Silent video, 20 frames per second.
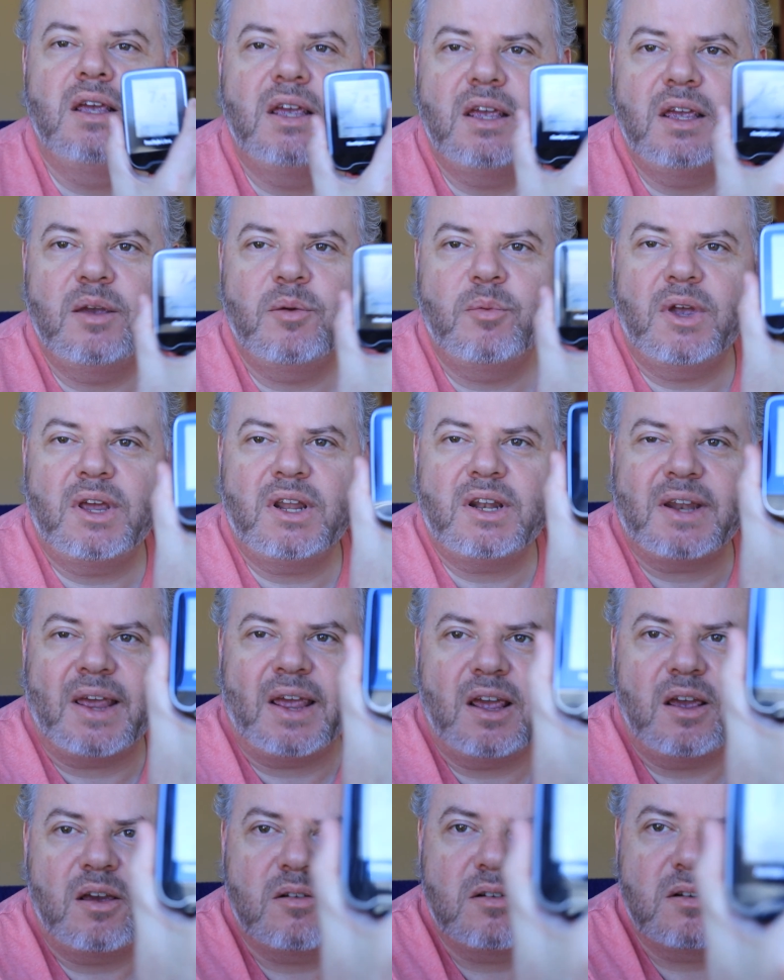It went
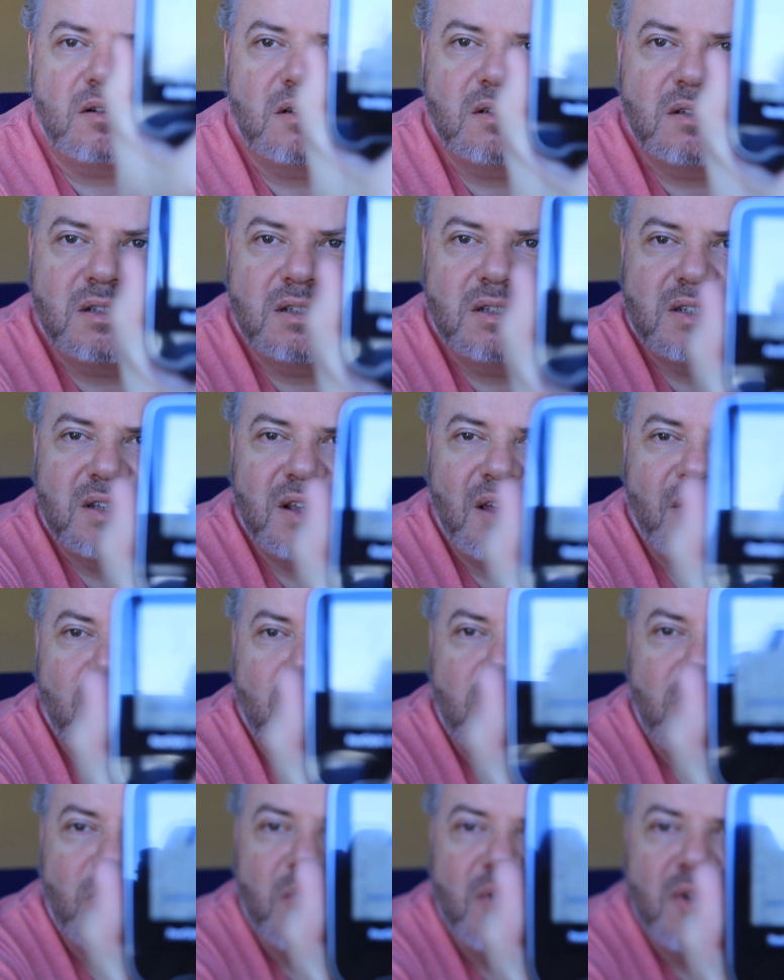down
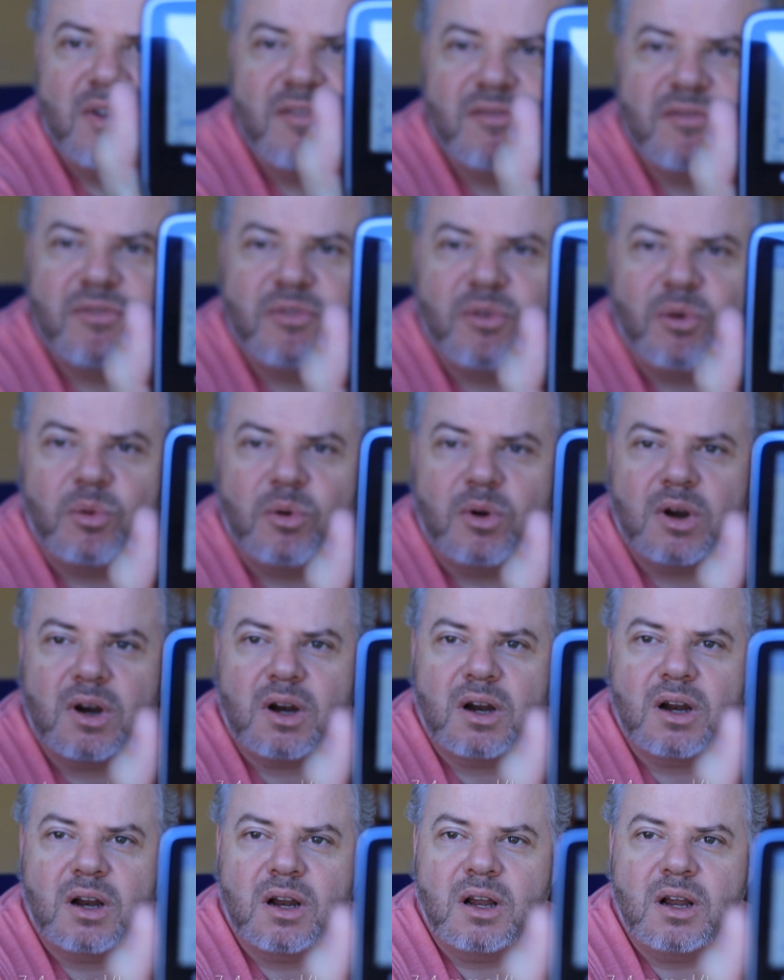7.4.